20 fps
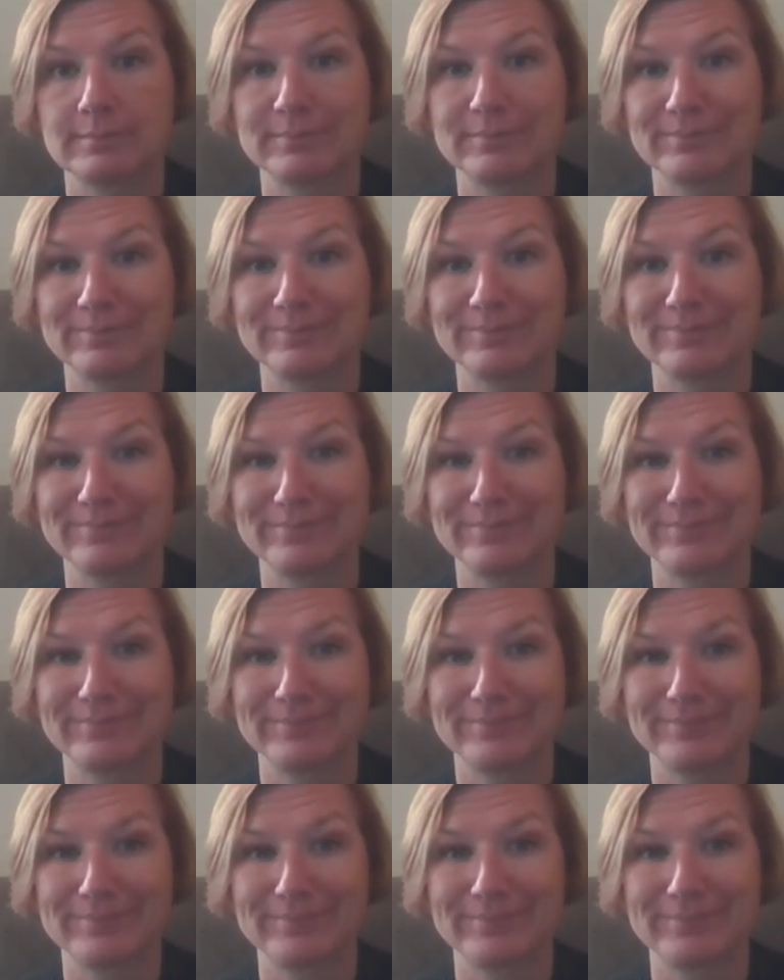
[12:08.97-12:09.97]

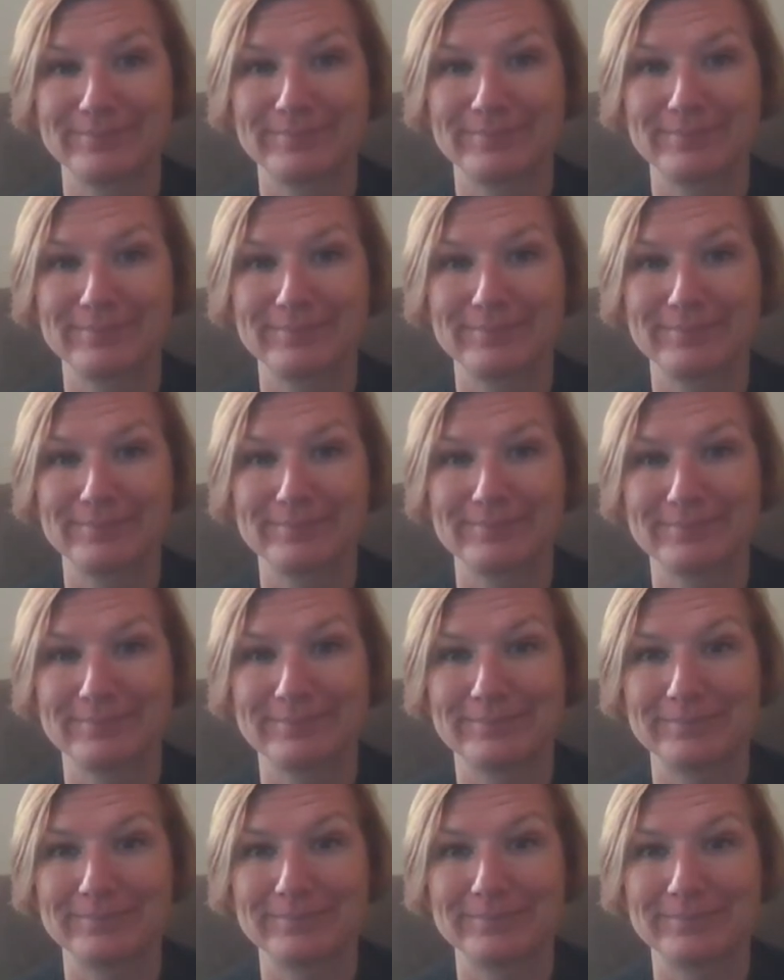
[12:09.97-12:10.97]

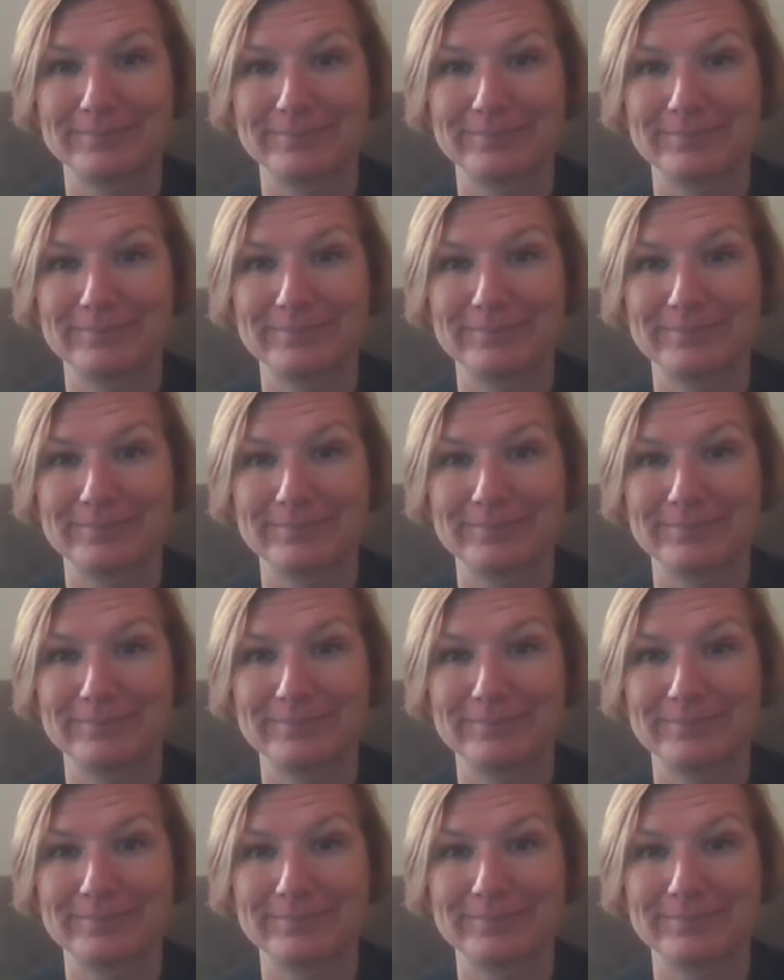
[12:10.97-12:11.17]
This person isn't speaking.